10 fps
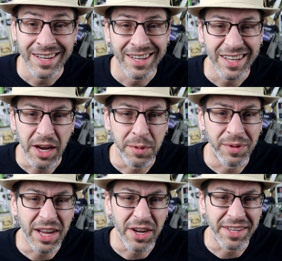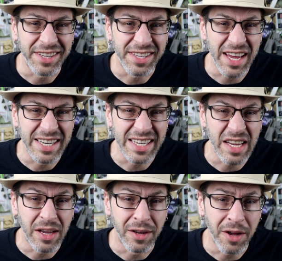kind of play on this
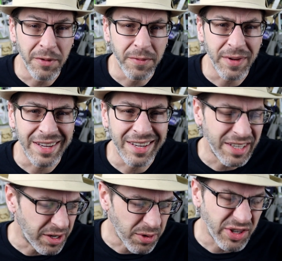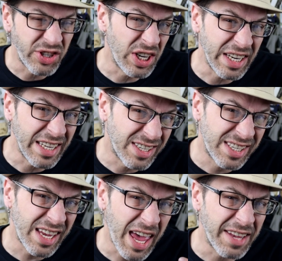idea of, the
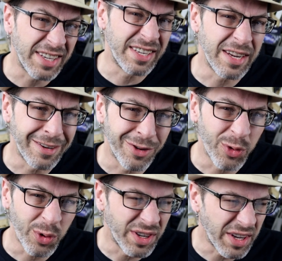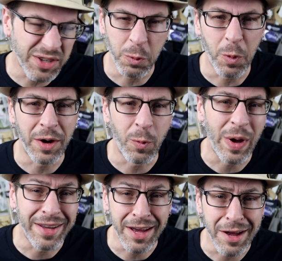Genie's hesitant or doesn't want to
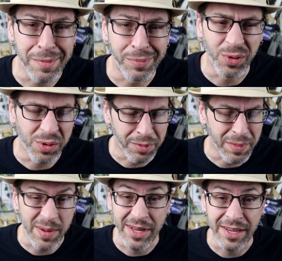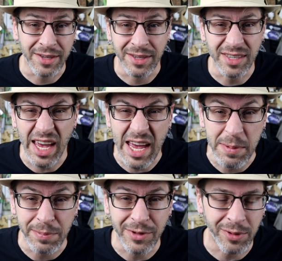wake up, or maybe he's
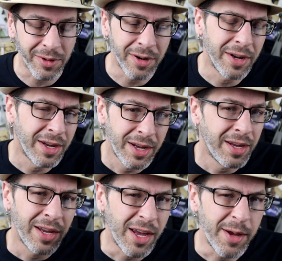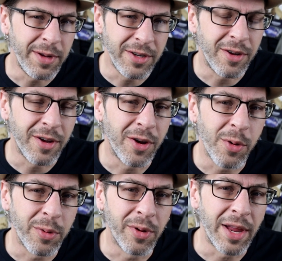escaped, or... I mean, you can
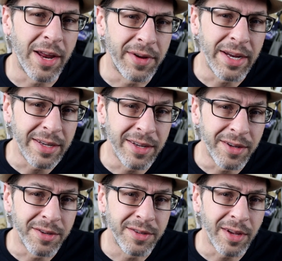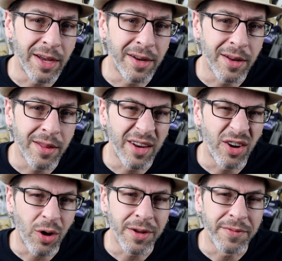go through a lot of ideas, and
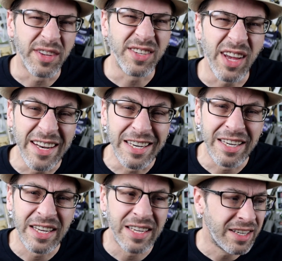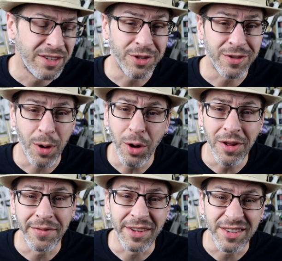then all of a sudden,
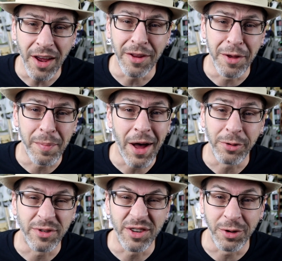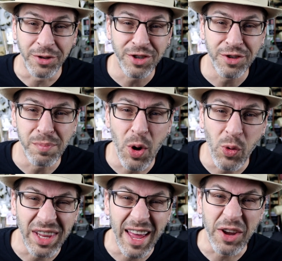the bottle starts
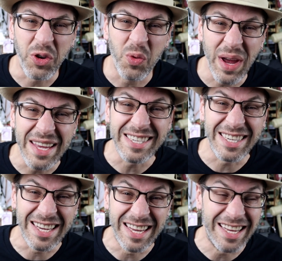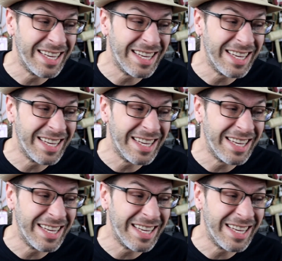smoking like crazy.